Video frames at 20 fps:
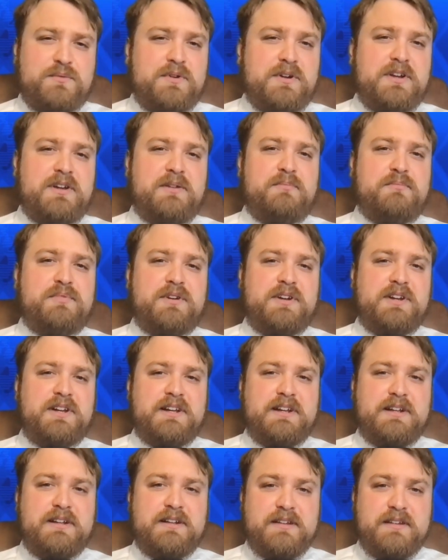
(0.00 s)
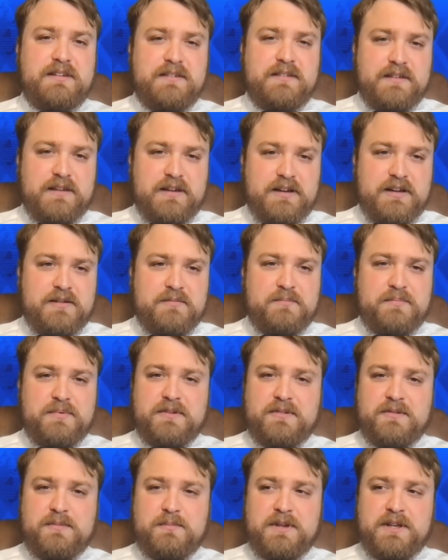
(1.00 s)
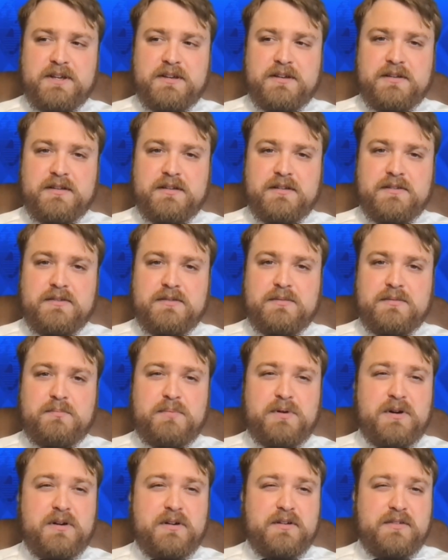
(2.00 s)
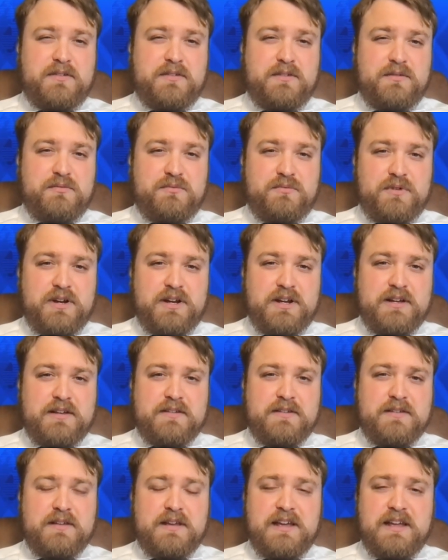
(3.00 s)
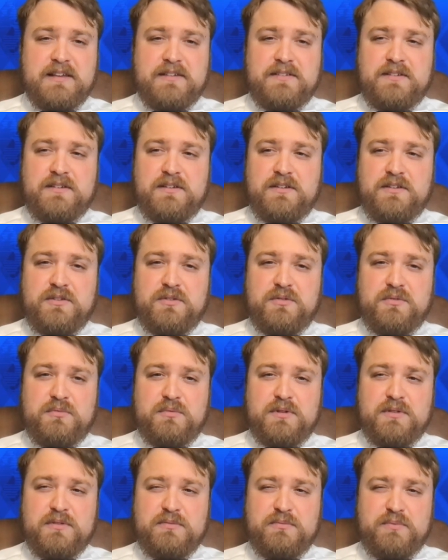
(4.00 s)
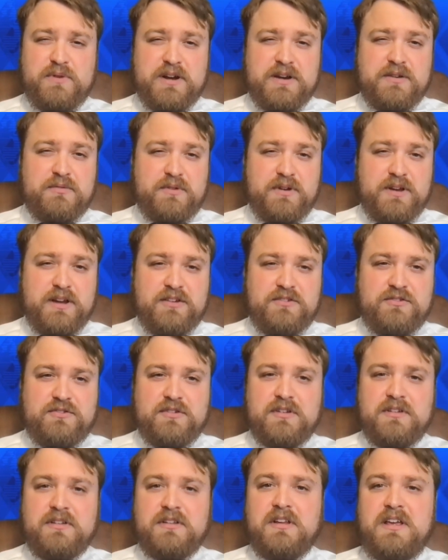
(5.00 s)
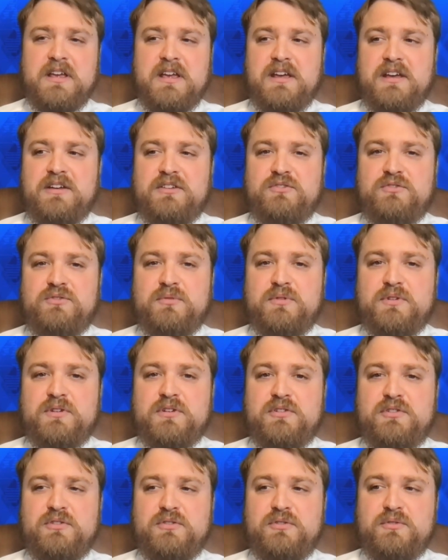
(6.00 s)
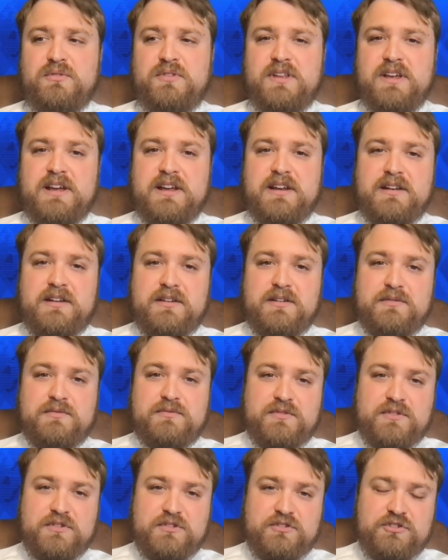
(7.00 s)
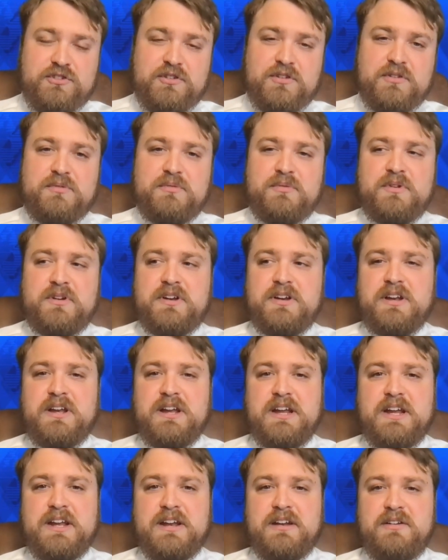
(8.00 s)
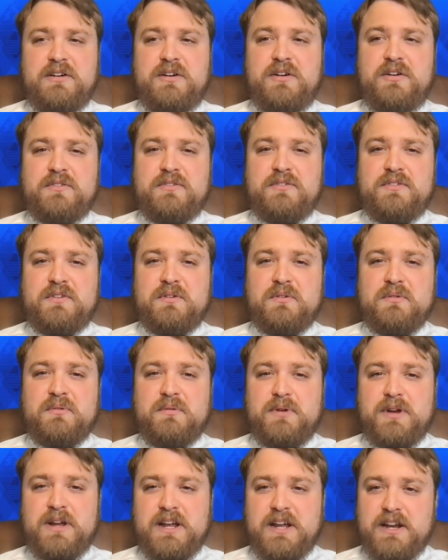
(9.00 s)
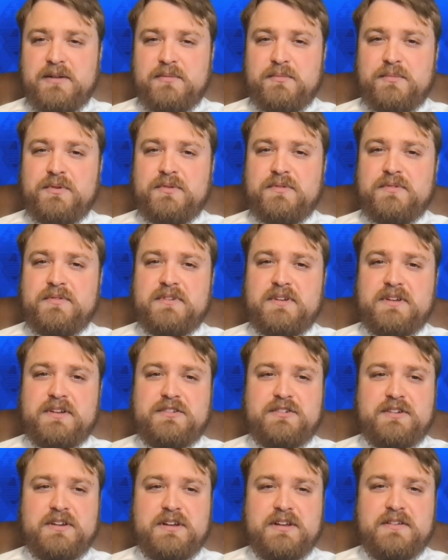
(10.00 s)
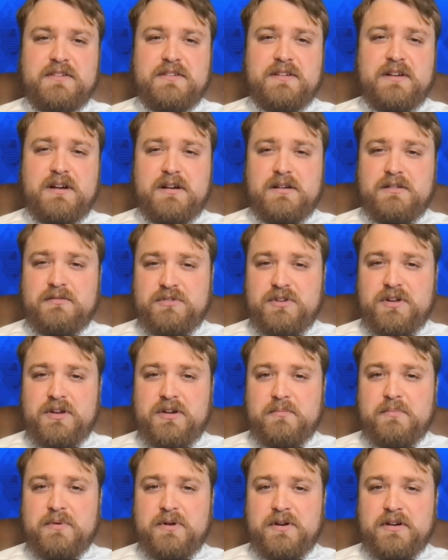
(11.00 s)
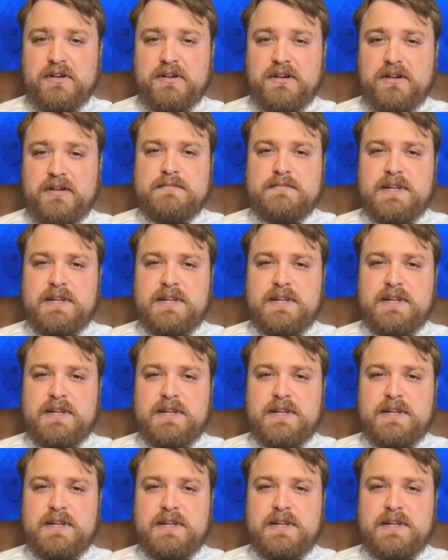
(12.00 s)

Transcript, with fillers: why I'm bringing this up is because Parks and Rec has to do with recreation to include that of children and also animals, such as our dog park.